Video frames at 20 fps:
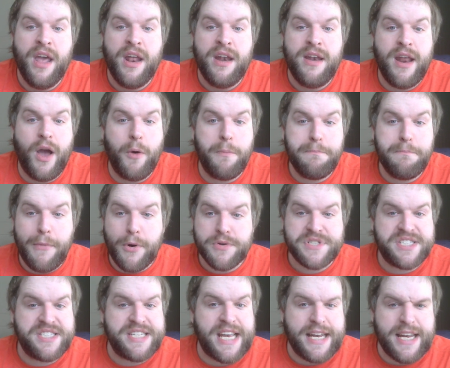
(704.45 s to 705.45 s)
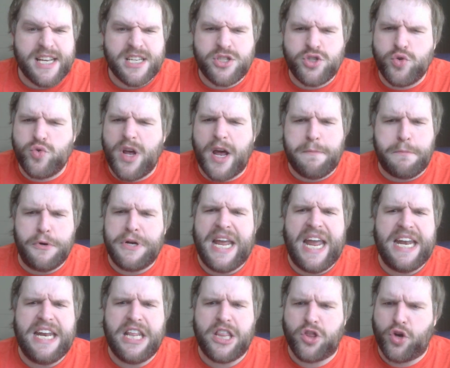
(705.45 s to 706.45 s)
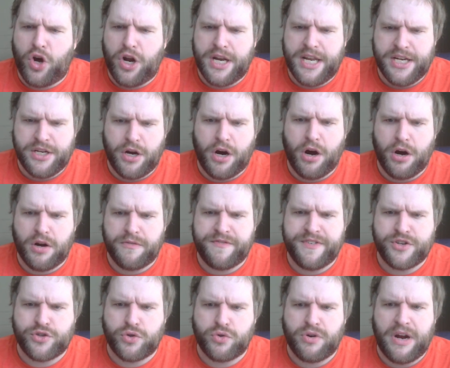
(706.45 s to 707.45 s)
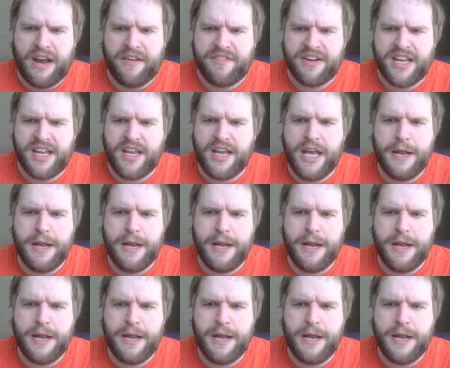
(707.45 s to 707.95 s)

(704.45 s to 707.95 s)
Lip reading: Now, most settings do not put any thought into artificial gravity.